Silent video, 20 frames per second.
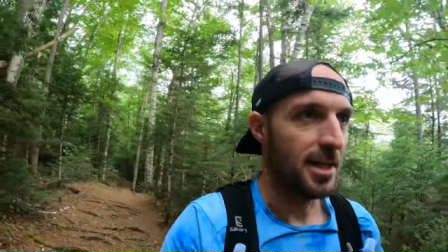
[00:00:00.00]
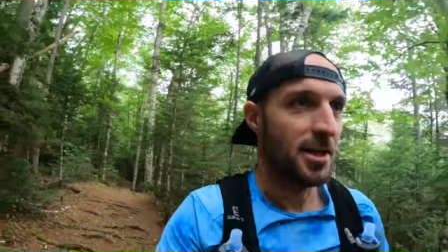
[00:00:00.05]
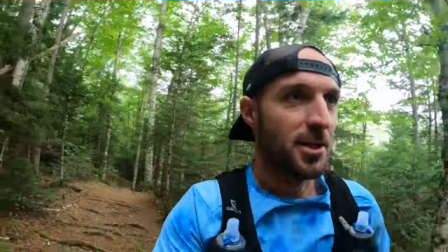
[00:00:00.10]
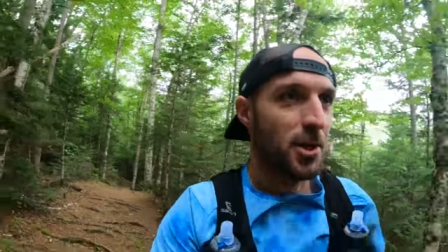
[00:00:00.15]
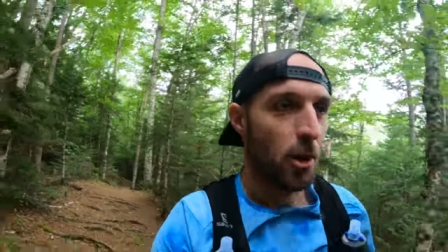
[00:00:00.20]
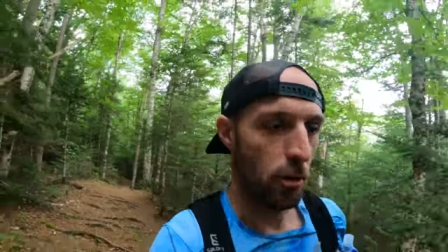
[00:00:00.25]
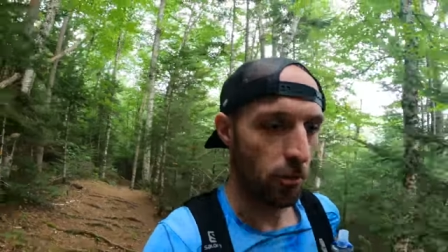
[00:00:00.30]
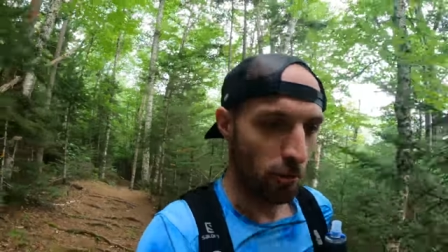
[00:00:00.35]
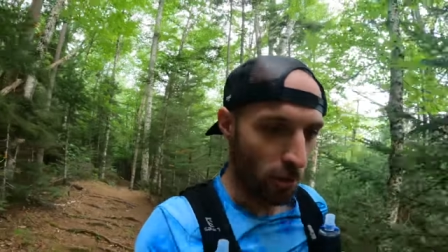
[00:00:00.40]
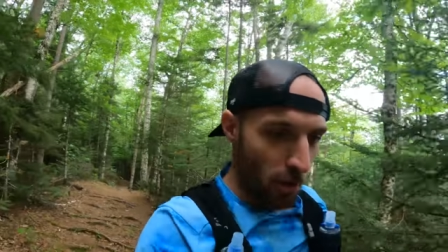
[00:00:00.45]
In
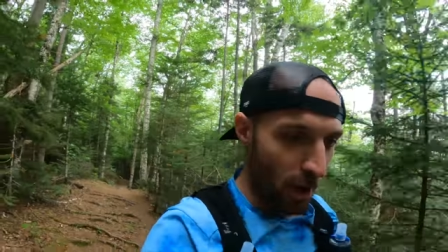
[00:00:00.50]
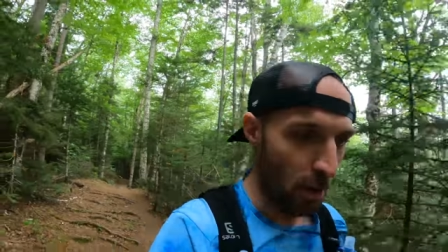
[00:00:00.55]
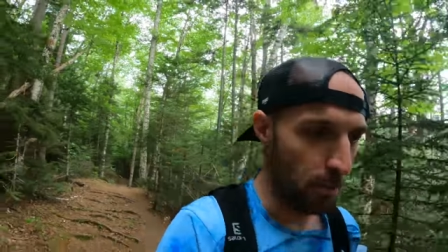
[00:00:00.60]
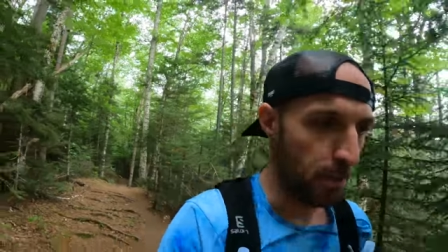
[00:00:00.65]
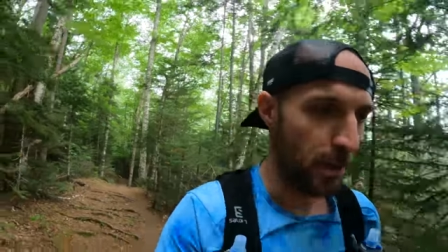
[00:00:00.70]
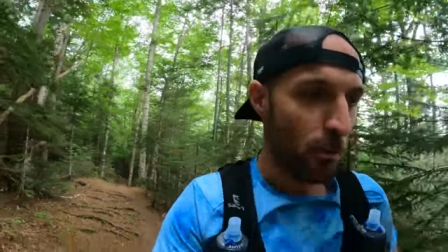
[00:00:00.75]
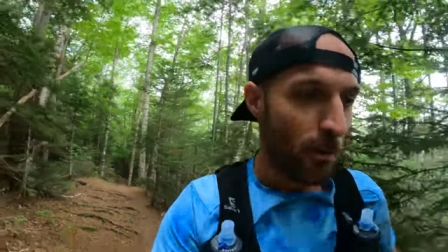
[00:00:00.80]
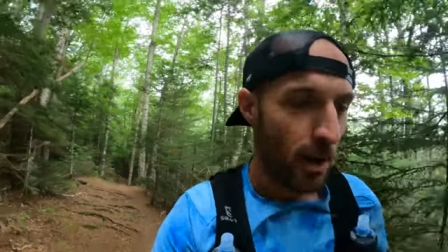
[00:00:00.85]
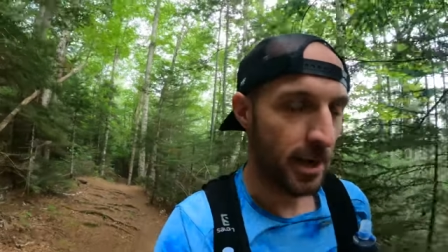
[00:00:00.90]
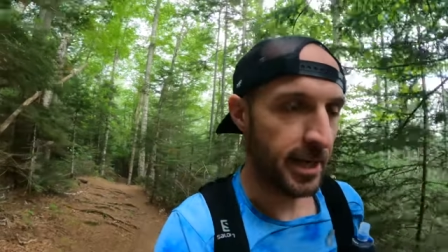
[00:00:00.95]
total, I'll
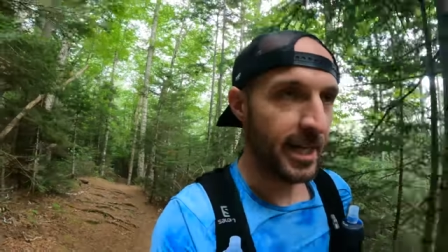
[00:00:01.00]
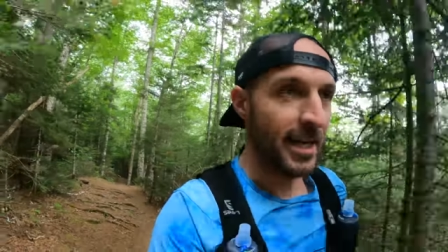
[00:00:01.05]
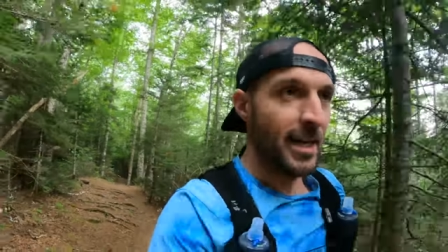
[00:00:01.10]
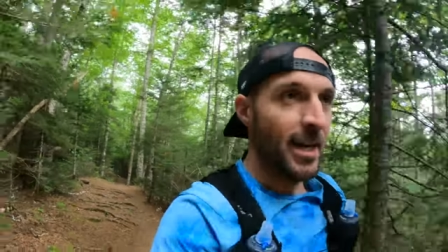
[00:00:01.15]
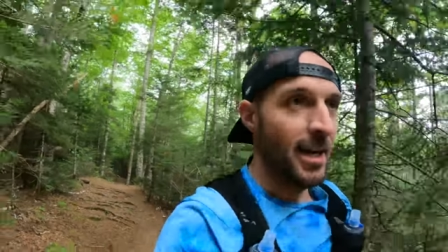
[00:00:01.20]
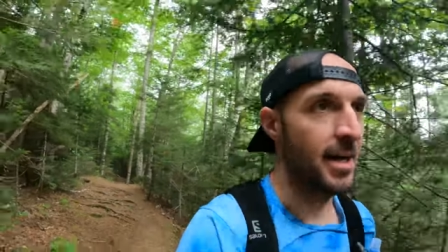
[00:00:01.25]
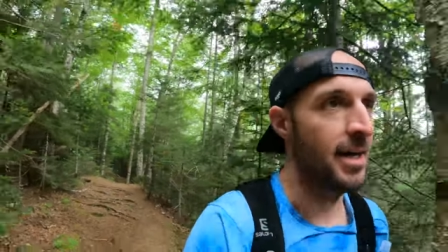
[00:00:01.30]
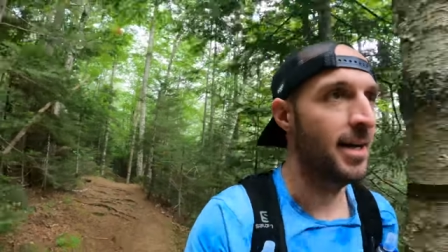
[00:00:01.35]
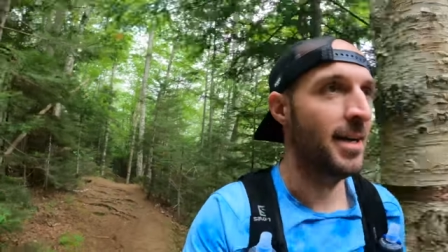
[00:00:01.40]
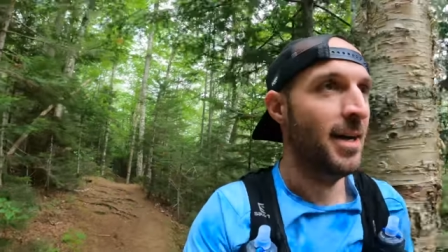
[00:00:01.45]
be running
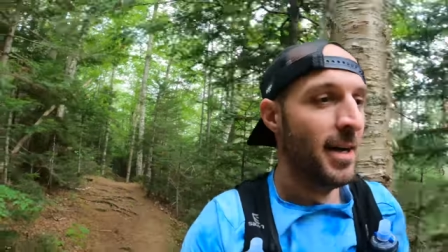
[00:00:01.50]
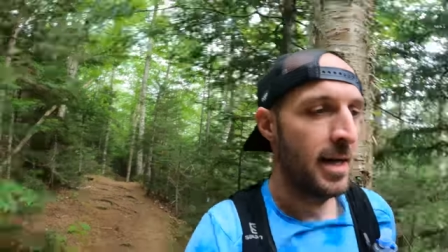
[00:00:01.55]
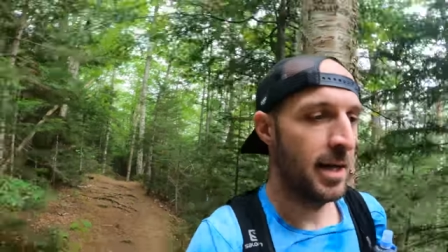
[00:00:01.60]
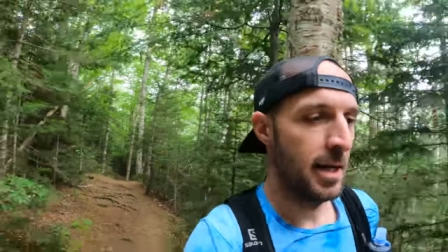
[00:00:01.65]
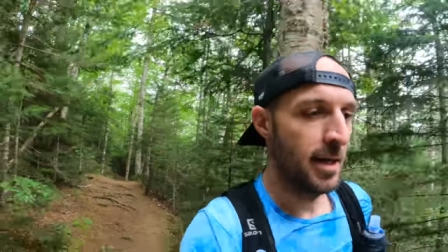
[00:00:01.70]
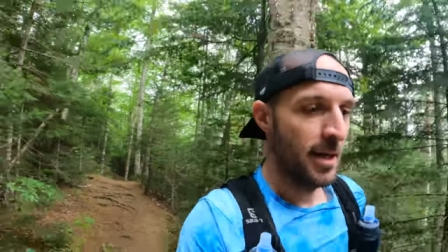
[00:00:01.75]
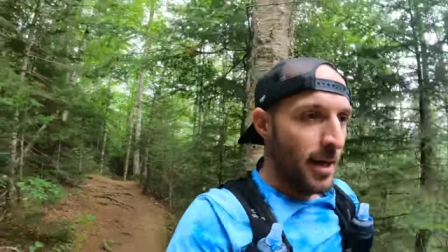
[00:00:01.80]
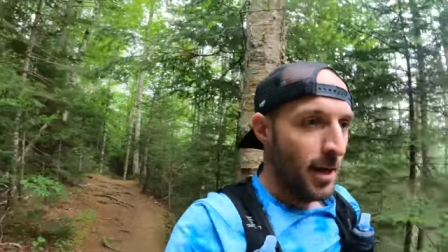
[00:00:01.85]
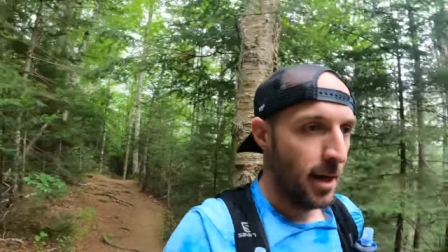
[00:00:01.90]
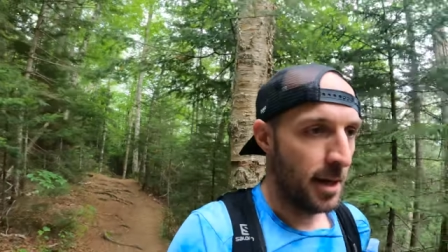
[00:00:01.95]

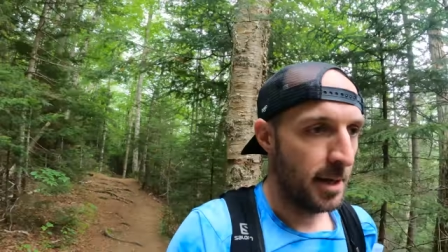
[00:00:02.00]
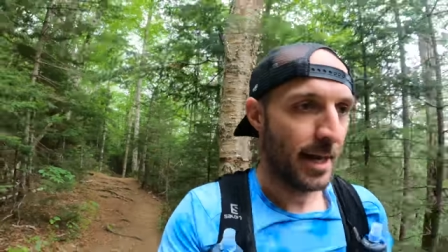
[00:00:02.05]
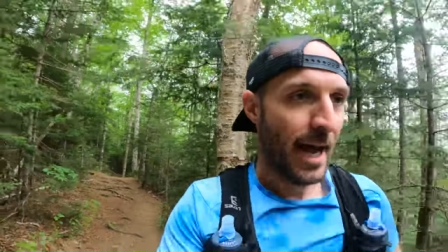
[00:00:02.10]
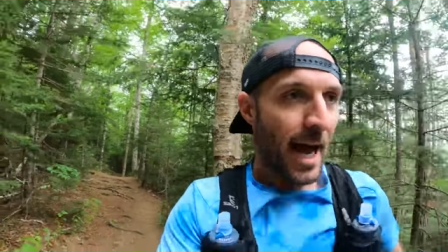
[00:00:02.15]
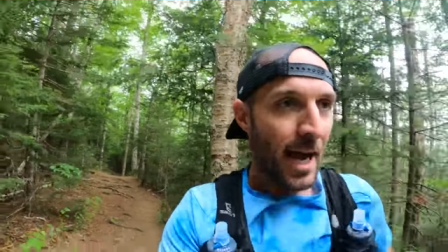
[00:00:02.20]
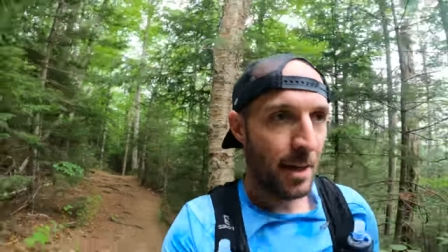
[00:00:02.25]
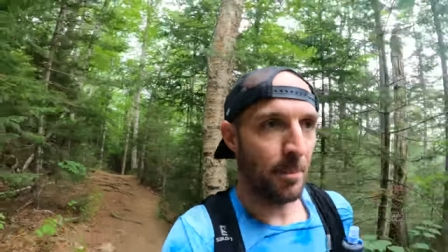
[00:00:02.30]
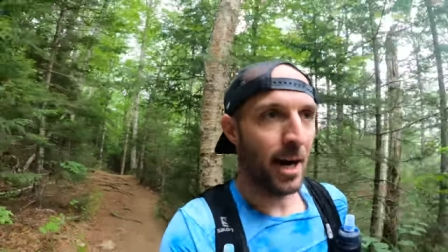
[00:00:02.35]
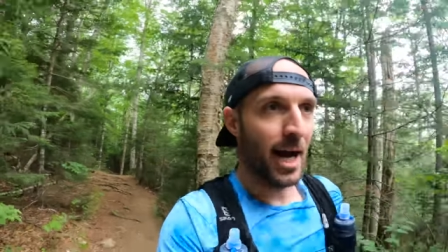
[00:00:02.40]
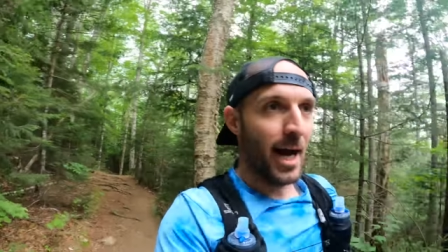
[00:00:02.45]

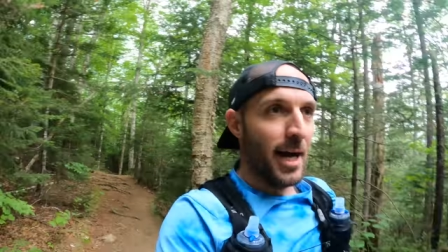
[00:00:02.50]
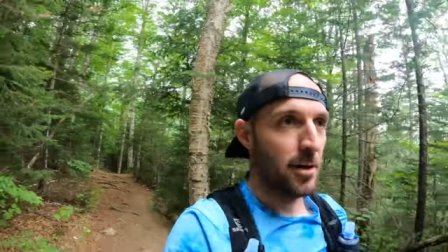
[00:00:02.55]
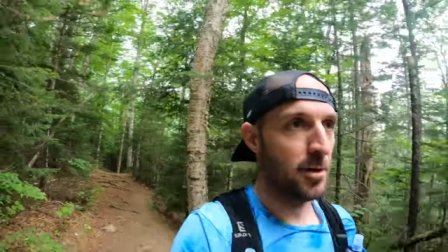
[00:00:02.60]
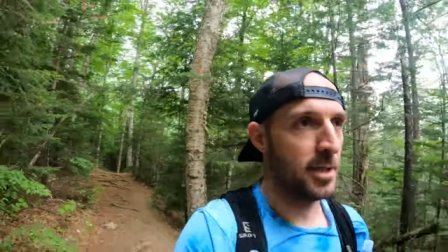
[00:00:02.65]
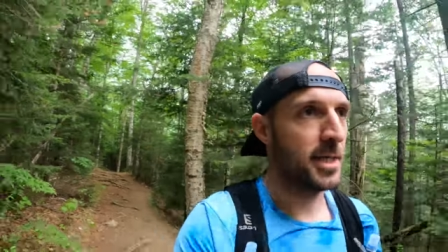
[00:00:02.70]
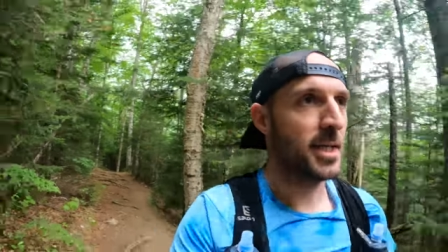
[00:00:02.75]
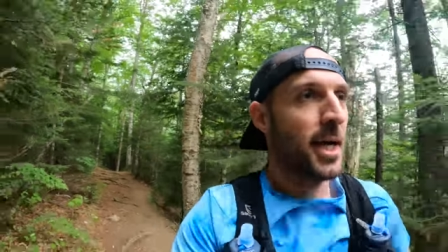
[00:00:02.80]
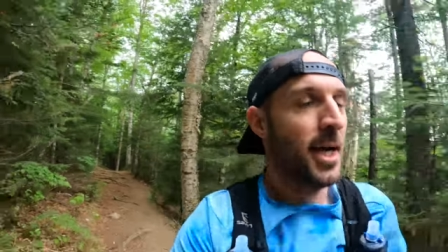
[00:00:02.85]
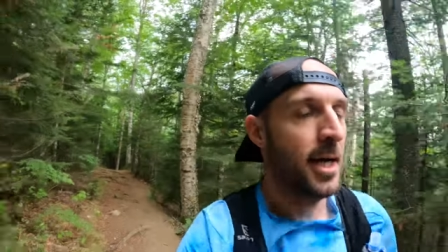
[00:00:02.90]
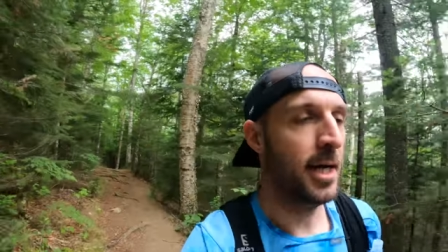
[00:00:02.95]
nine
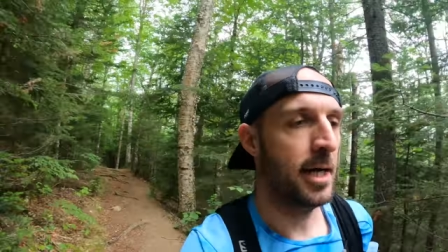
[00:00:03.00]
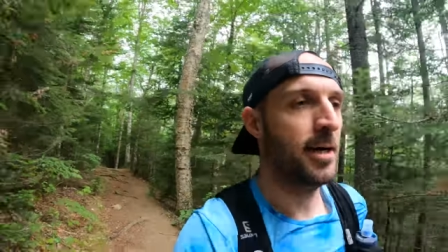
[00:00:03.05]
miles